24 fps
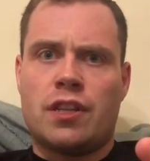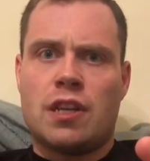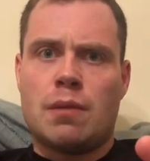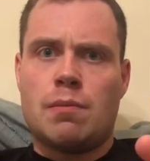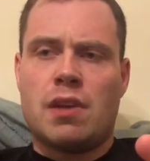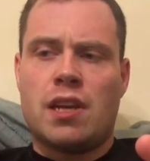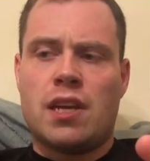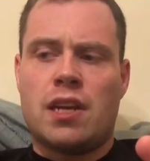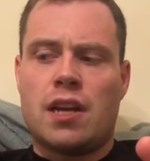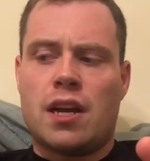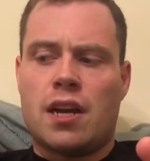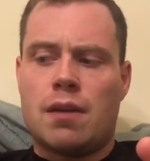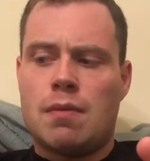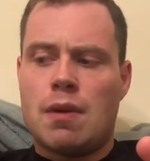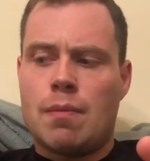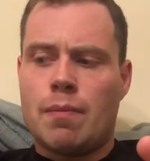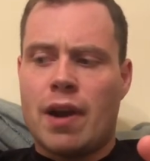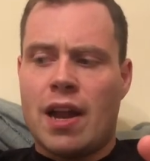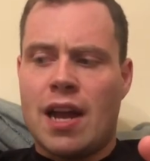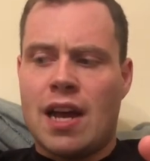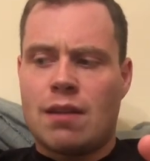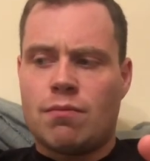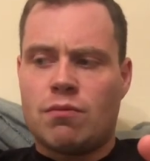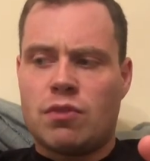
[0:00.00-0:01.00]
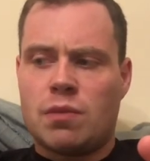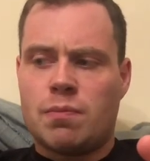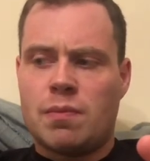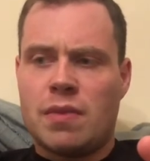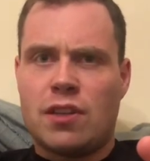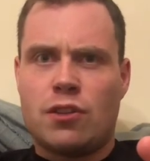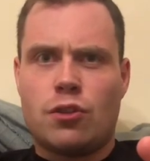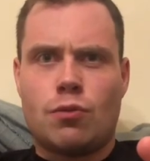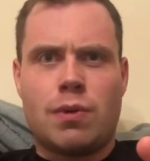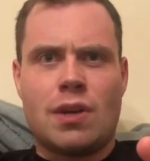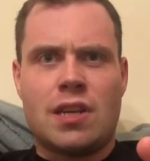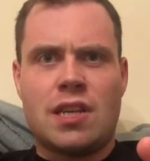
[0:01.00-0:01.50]
I mean, I remember Adam
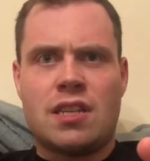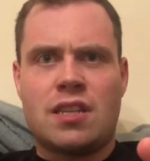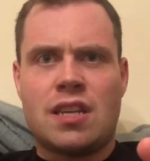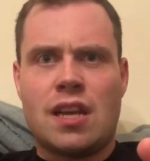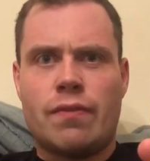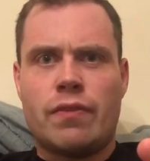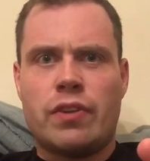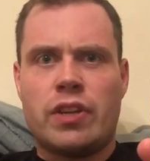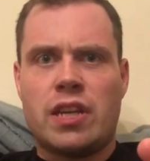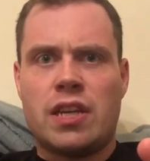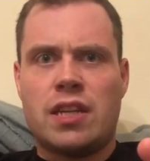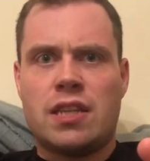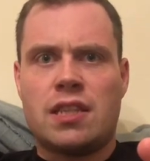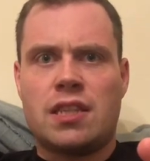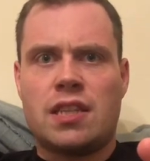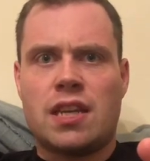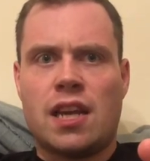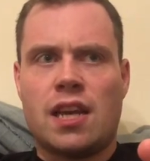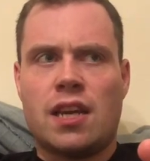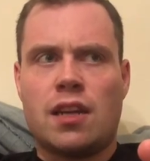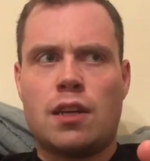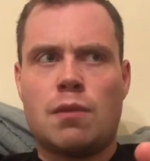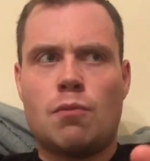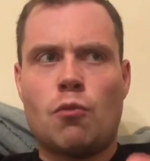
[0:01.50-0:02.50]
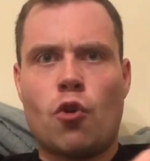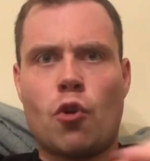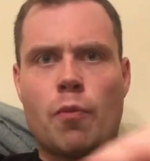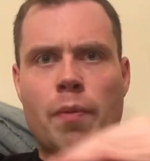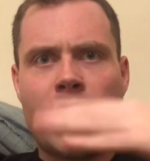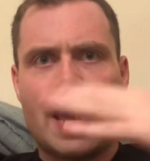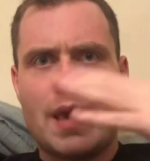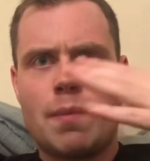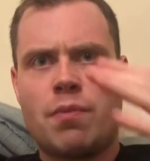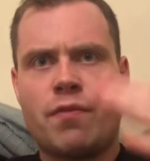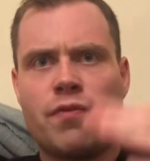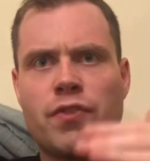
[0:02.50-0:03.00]
Smith in 2017 saying the more
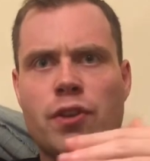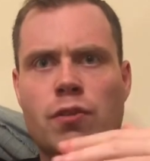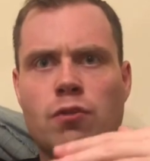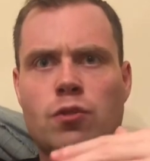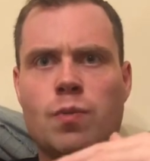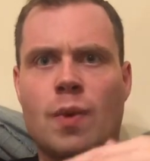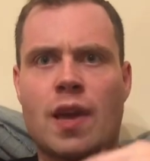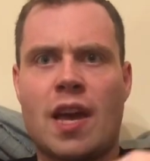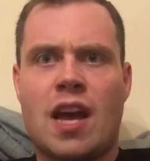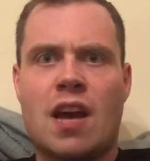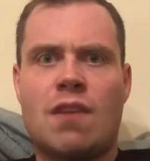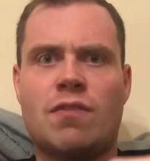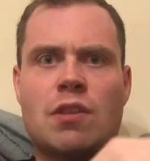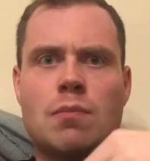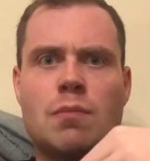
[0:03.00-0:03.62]
pay-per-views we have,